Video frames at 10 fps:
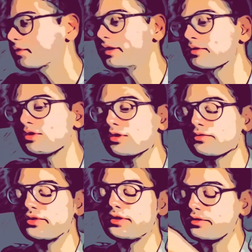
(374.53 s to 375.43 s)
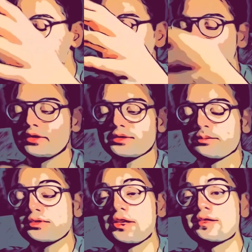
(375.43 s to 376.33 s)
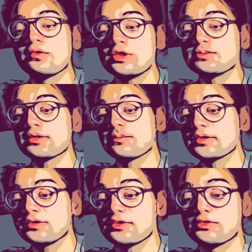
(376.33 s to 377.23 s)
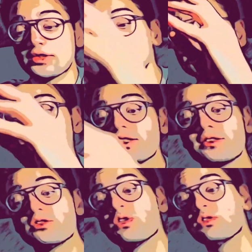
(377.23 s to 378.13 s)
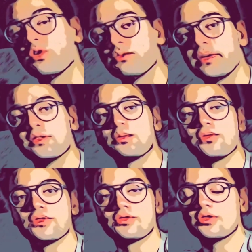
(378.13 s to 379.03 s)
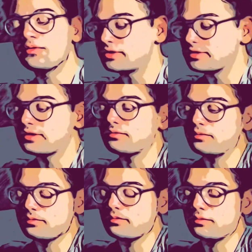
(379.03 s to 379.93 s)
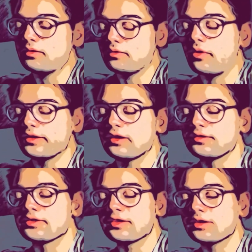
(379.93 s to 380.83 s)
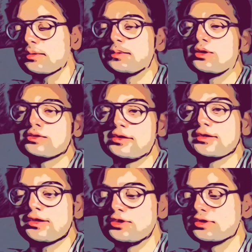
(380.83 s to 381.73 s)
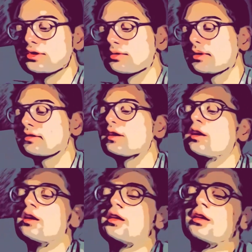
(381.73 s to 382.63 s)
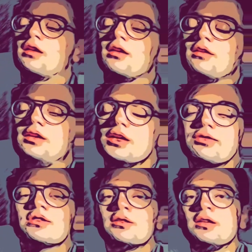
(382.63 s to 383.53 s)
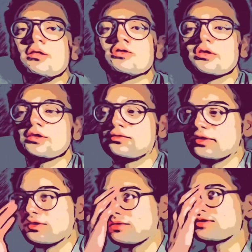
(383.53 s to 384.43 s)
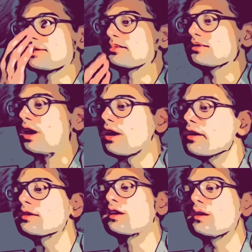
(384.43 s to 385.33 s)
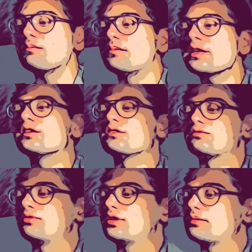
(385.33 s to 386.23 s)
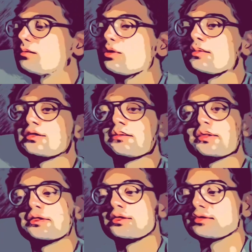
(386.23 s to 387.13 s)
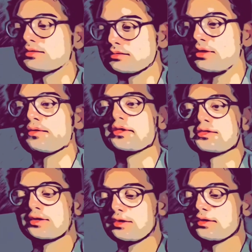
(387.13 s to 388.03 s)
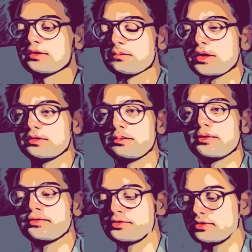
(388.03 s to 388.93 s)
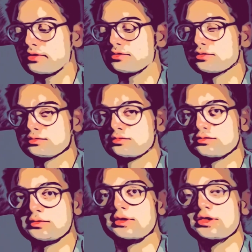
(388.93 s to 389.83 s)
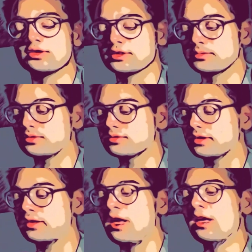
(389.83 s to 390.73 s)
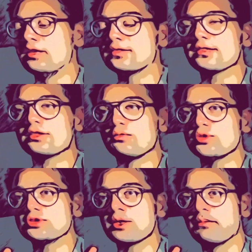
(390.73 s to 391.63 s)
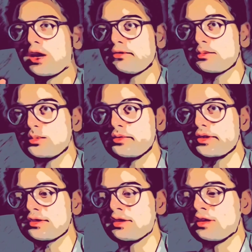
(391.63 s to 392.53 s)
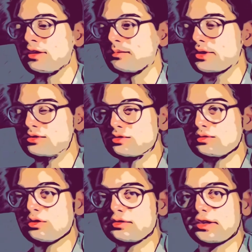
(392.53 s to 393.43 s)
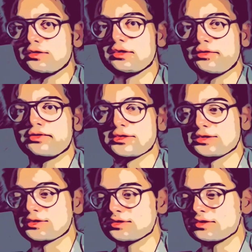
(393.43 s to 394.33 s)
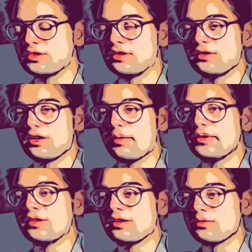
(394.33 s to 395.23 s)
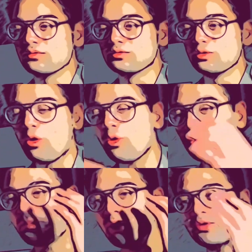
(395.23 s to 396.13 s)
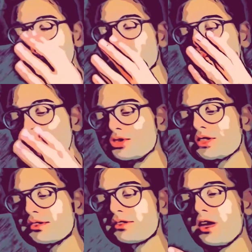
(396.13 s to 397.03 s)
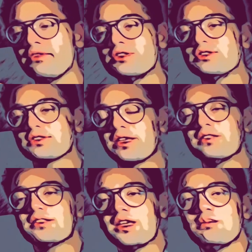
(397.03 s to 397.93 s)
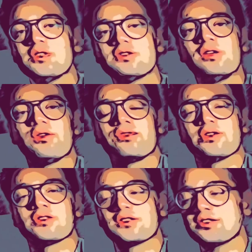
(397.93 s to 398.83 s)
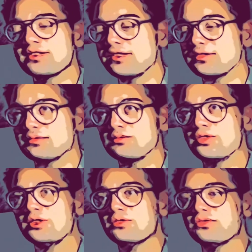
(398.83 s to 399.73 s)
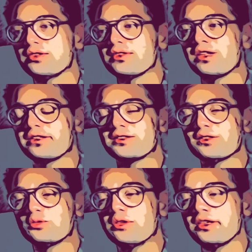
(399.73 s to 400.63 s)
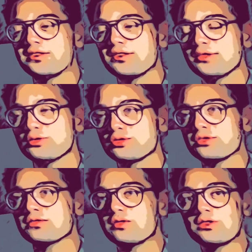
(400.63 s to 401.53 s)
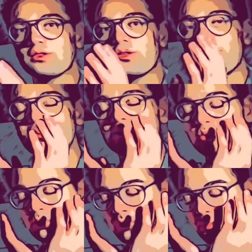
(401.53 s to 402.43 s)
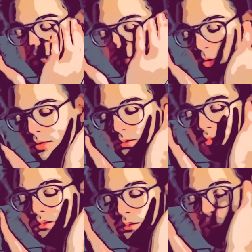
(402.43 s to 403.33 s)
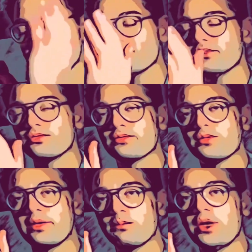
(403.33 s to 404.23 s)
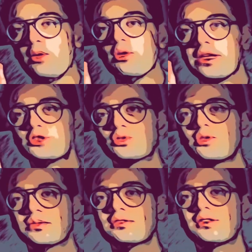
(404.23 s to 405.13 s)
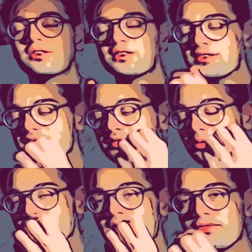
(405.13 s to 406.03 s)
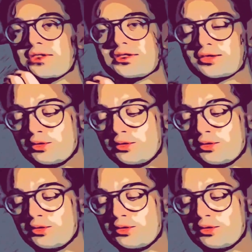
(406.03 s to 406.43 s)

in circuit theory 2, for example, there's a rich mathematical structure that is not known by the professor, which is quite understandable because he's an engineer. But even in circuit theory, for example, I am begging for a more mathematical understanding by the professor to teach us because like it's like watching a Marvel movie, but you don't get the references. I mean, the whole point of watching the Avengers Endgame is the references. It's like think of it like that. You are attending the circuit. I mean, my whole point of my whole enjoyment is those references. You